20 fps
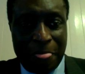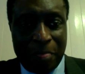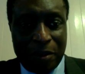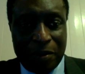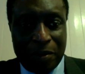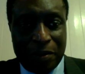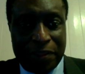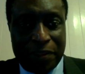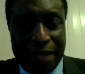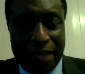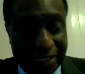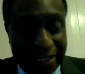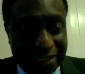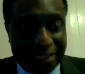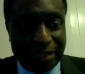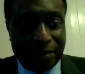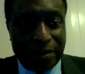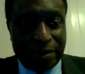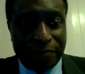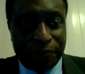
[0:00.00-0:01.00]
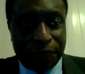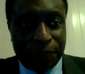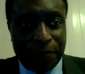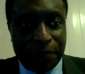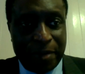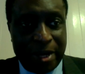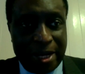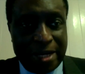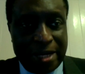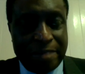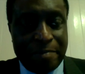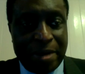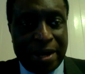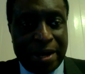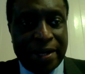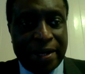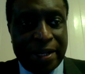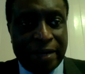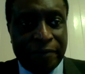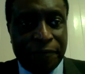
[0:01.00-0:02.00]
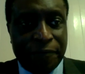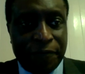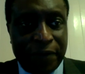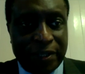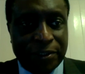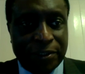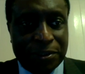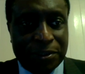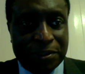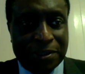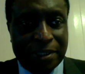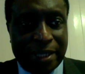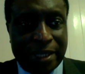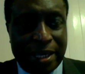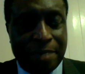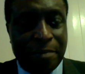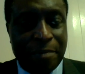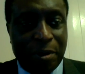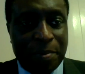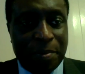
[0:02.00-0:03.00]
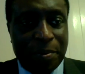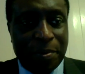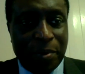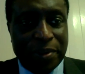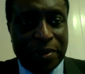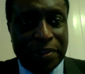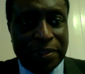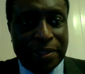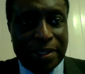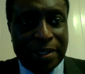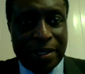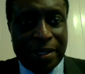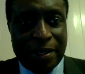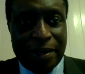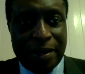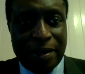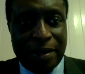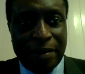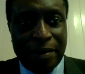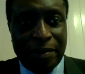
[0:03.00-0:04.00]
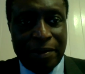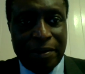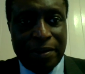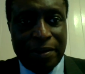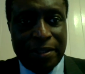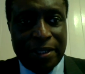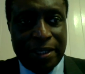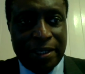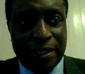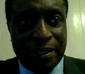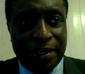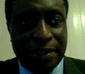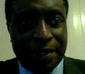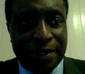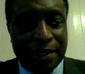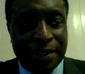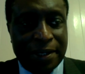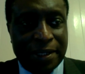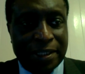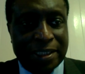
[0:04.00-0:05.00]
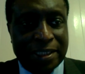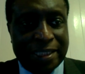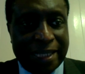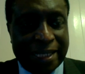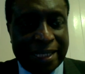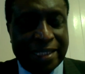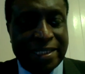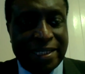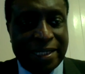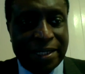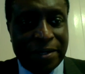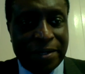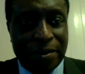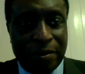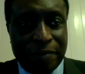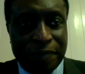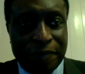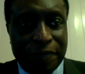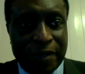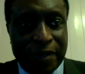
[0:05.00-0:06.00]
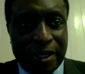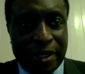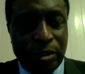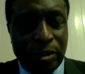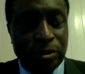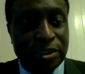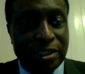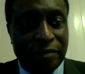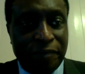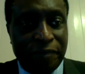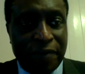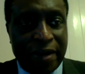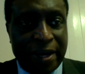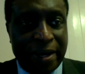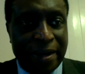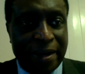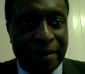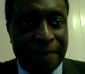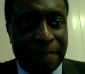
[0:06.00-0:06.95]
That early man that first came up with the technique of using fire